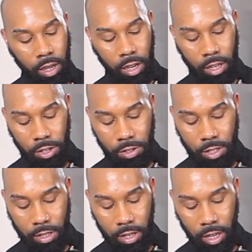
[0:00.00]
And you're
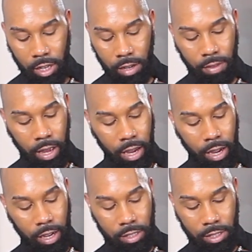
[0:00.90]
just going to give that
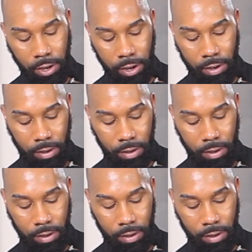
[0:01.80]
a stir.